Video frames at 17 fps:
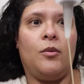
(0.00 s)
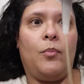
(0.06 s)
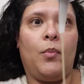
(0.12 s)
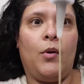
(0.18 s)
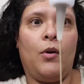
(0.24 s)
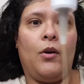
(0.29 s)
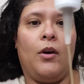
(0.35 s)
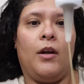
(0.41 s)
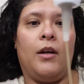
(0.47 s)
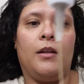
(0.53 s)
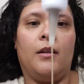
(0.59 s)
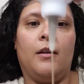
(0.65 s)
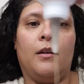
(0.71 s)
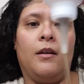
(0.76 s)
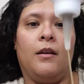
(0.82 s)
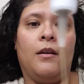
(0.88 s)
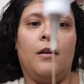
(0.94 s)
put
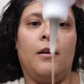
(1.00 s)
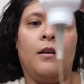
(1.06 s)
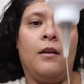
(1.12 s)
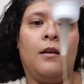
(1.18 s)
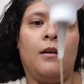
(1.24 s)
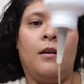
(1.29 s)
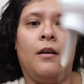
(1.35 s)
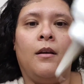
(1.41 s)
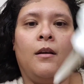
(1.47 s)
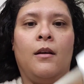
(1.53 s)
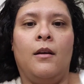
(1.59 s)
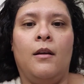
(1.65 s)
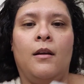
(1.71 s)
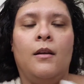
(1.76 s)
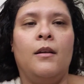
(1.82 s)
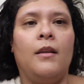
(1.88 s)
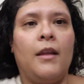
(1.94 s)

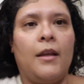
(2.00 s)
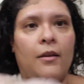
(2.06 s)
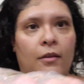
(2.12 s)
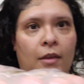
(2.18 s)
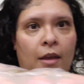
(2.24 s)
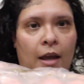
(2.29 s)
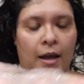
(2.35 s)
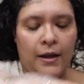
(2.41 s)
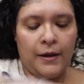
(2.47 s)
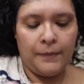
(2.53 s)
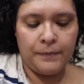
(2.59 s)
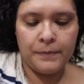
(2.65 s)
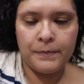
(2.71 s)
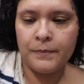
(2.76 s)
like that,